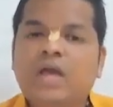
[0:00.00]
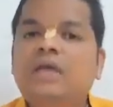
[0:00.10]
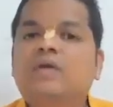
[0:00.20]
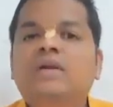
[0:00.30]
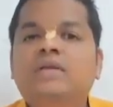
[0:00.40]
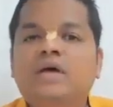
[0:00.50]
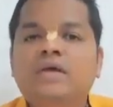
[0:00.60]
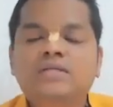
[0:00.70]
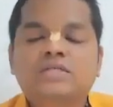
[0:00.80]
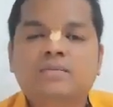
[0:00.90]
So
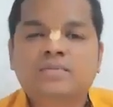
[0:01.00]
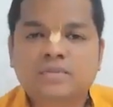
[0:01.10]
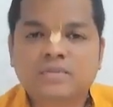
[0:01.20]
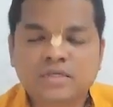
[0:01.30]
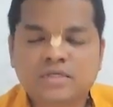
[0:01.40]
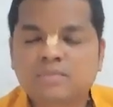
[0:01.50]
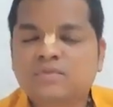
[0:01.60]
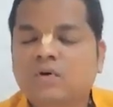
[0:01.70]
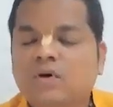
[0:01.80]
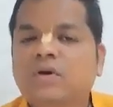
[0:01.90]
Yajnavalkya, he
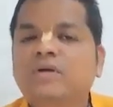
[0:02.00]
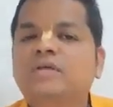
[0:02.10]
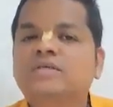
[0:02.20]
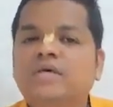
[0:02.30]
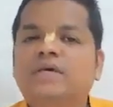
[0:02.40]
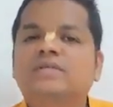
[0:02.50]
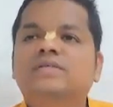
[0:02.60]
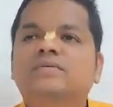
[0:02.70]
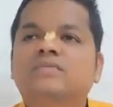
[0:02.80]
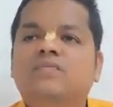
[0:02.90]
steps forward and he
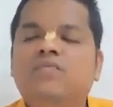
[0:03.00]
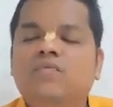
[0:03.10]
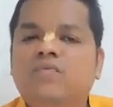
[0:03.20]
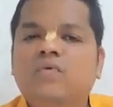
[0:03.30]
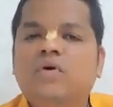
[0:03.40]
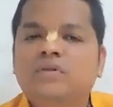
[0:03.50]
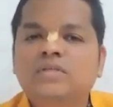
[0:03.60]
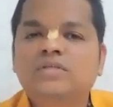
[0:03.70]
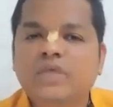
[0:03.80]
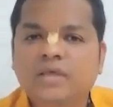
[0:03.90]
says,
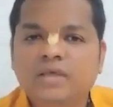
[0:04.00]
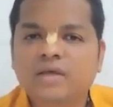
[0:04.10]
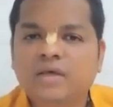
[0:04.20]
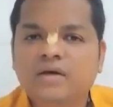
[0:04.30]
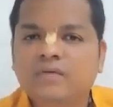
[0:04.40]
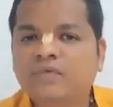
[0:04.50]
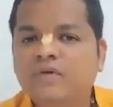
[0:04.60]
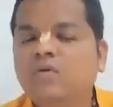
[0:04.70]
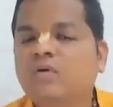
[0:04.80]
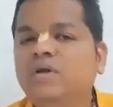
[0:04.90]
for this yajna,
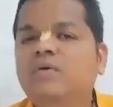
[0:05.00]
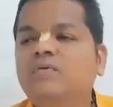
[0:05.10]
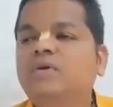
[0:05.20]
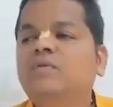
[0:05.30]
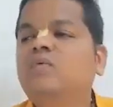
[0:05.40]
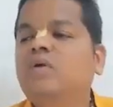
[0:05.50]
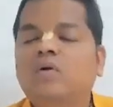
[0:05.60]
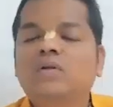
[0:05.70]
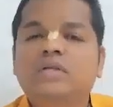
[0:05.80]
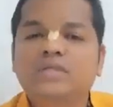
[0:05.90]
we don't have to
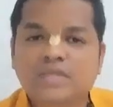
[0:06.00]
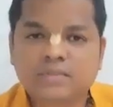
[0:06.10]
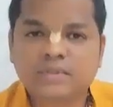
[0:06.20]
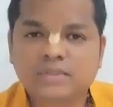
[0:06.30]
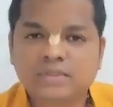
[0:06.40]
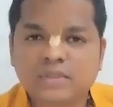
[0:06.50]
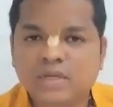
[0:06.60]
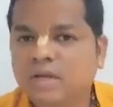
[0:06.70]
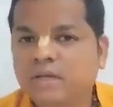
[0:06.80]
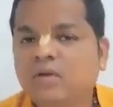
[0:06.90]
involve all the
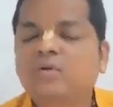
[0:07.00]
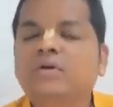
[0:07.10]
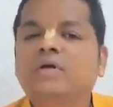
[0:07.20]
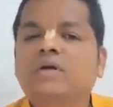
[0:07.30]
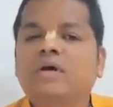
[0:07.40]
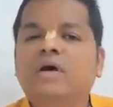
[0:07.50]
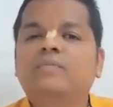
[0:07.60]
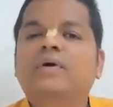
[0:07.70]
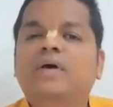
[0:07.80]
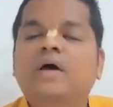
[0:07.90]
disciples. I alone,
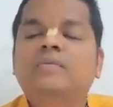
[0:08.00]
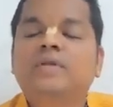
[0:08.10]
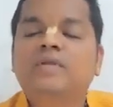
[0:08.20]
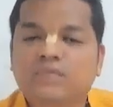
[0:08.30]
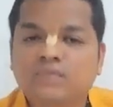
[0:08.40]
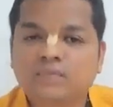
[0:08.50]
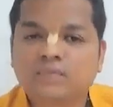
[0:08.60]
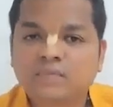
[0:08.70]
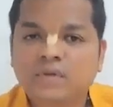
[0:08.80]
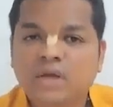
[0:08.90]
I'm enough.
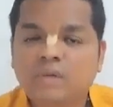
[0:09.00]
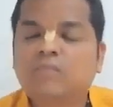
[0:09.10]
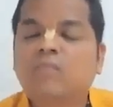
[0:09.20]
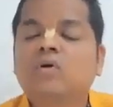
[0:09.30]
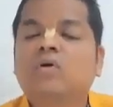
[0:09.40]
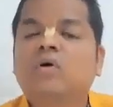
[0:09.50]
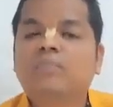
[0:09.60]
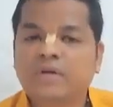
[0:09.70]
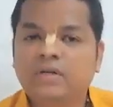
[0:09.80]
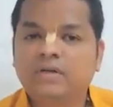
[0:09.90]
I'm more
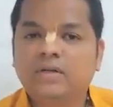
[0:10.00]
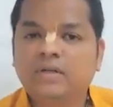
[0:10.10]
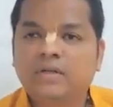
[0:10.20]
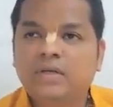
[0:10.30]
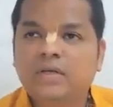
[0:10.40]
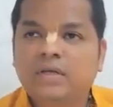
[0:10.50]
competent.